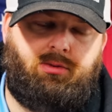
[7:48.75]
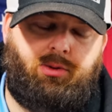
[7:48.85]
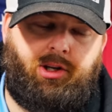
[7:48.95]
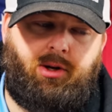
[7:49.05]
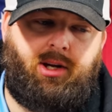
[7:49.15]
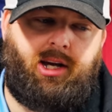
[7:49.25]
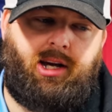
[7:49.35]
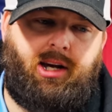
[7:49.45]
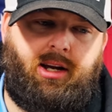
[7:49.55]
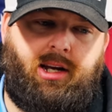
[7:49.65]
Toyota
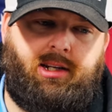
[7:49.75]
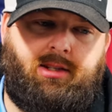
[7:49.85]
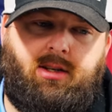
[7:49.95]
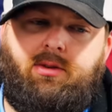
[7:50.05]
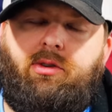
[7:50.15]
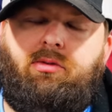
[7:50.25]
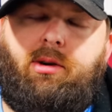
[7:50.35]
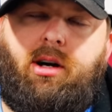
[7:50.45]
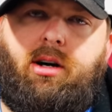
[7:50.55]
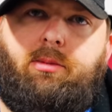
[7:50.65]
had a sunroof
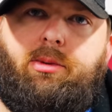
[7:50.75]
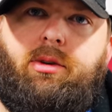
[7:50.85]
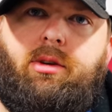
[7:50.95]
pop.